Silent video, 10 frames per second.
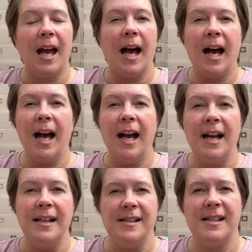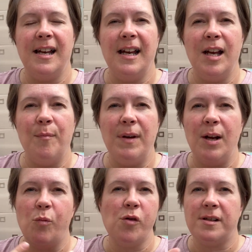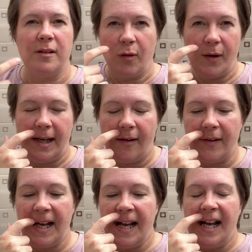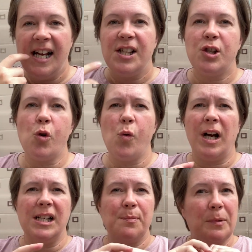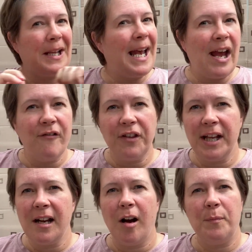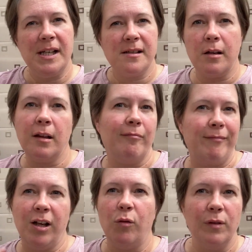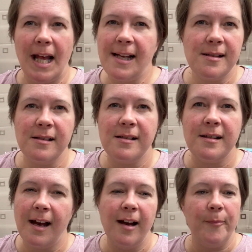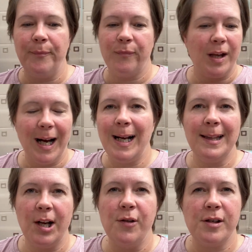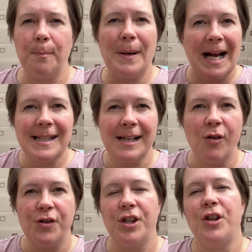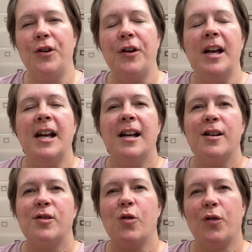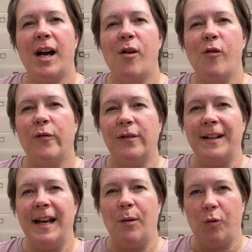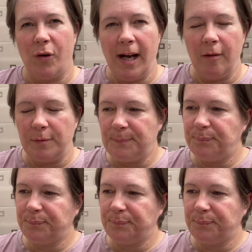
and it wasn't long enough. So I split everything up. These are, lessons that I learned, I'm passing on to you, so that hopefully it will help